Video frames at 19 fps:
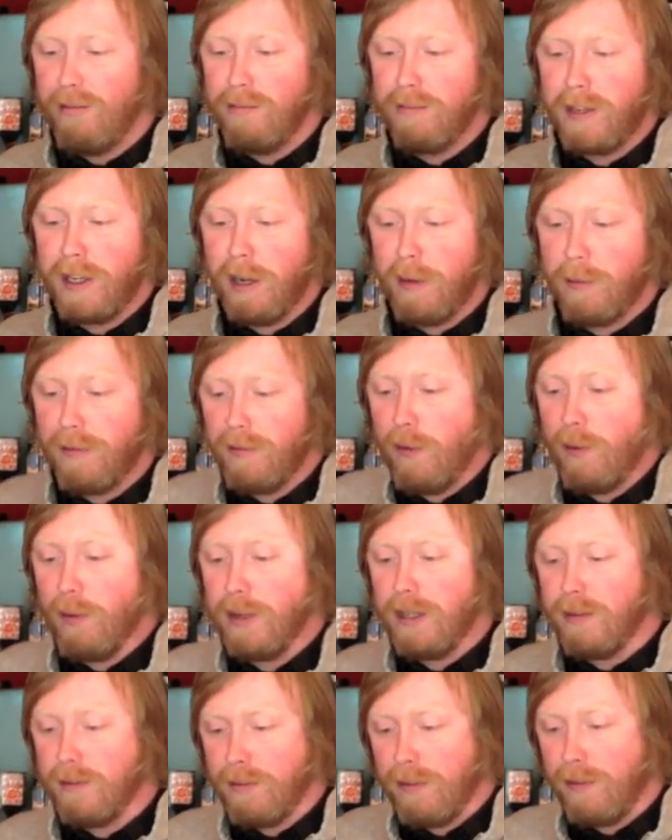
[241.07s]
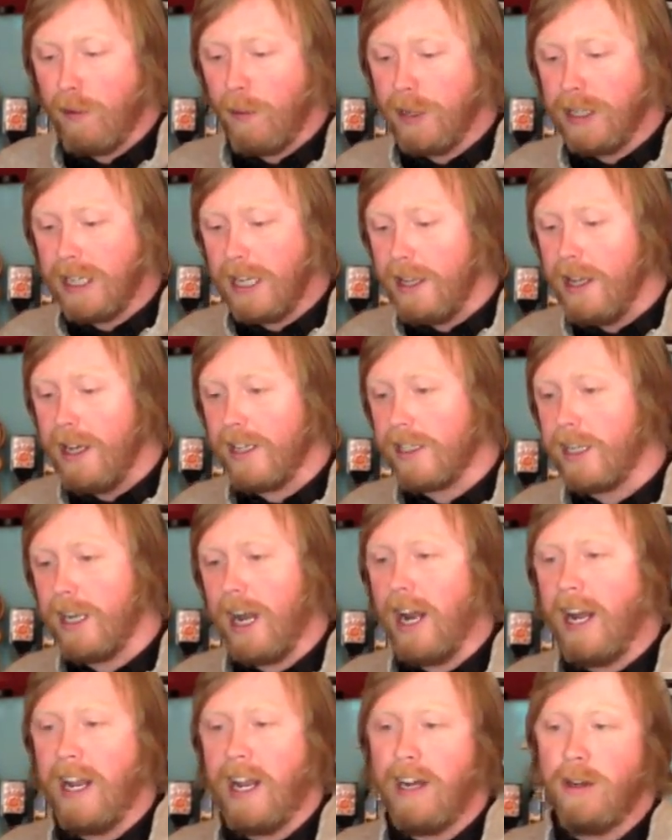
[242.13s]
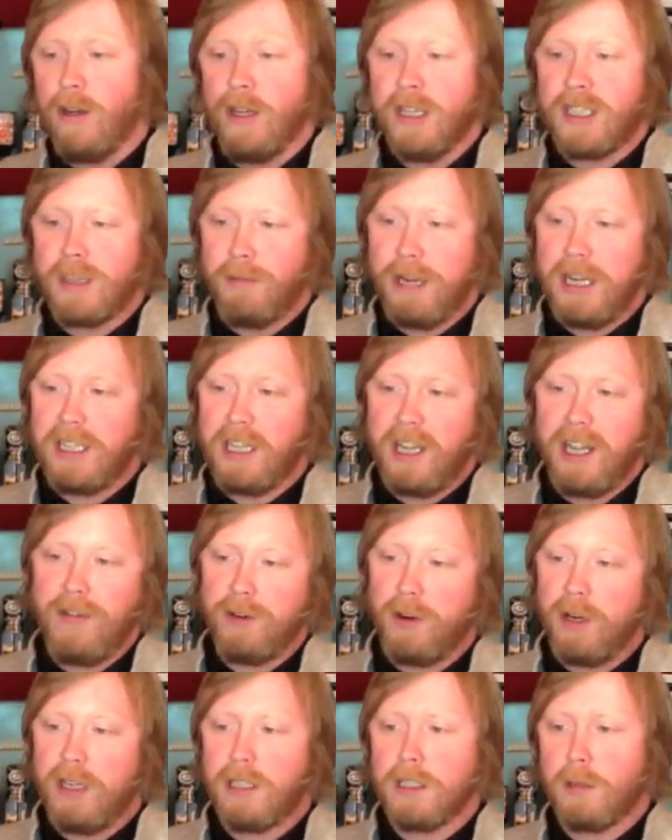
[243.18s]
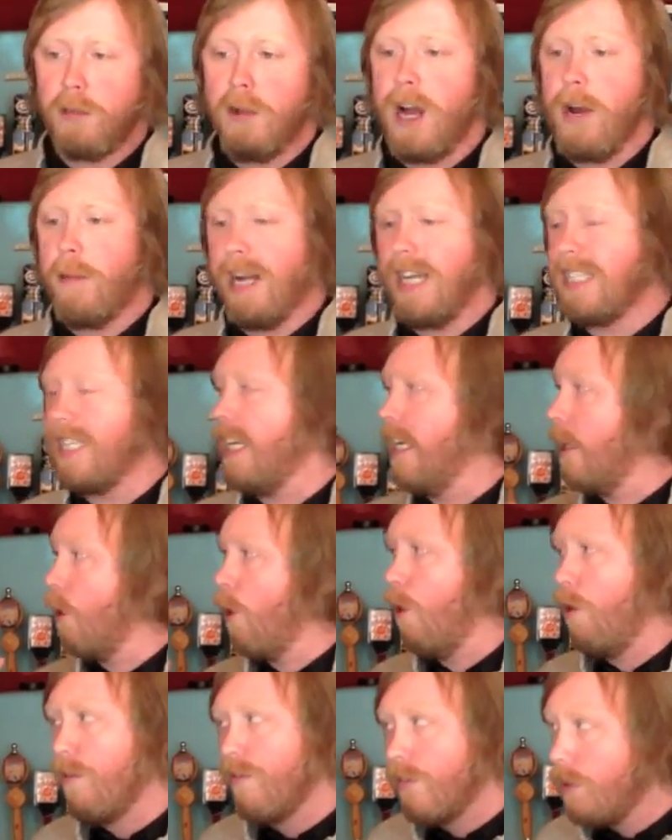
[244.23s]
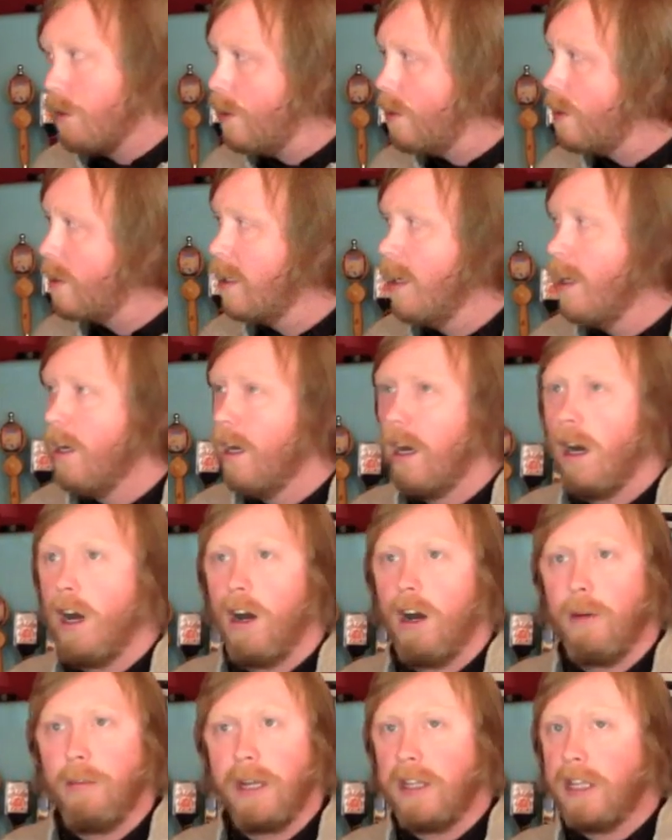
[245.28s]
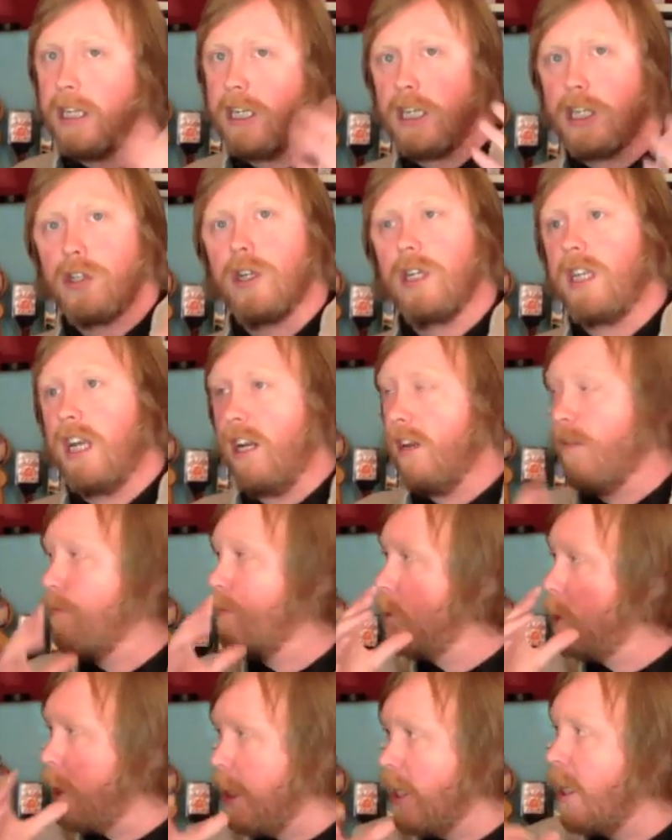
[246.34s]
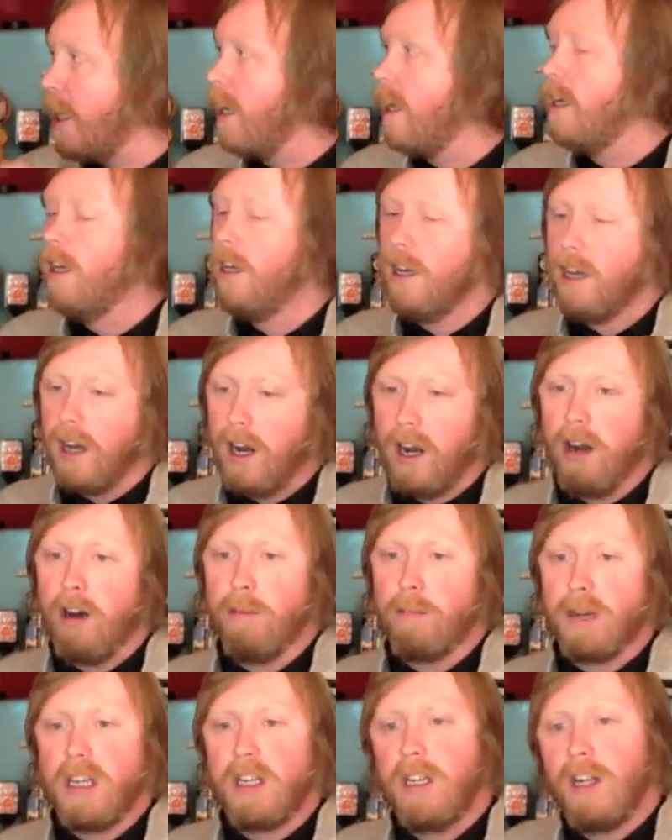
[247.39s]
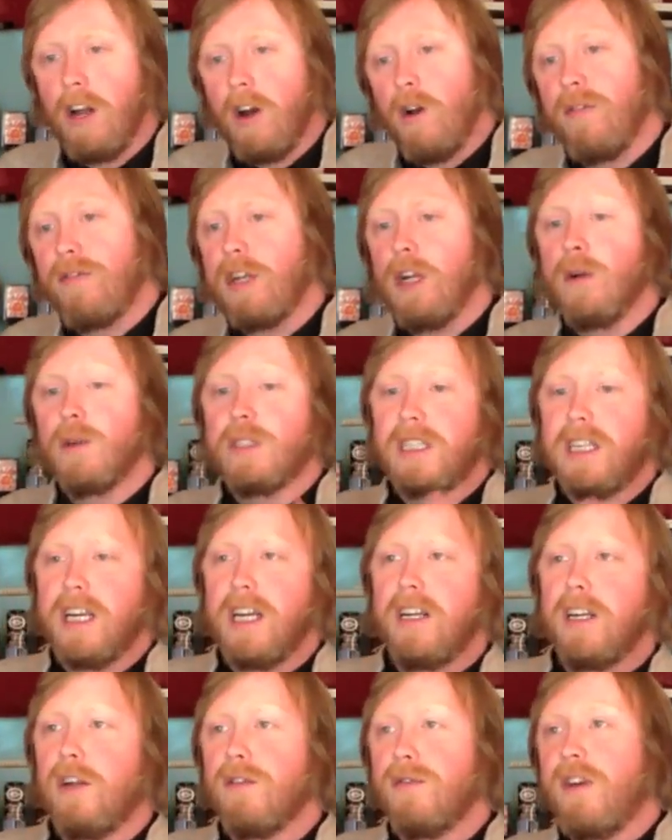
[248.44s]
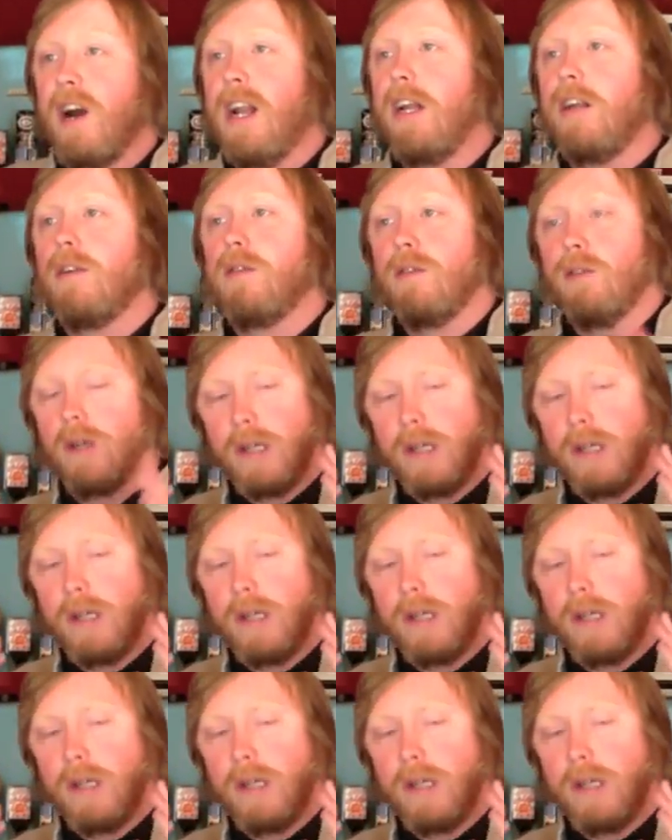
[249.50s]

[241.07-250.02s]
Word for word: you know, before we did this. And it's amazing; they have a great supply. But I see it at Whole Foods in the district and in Virginia. But you know, if you don't see it, you don't find it.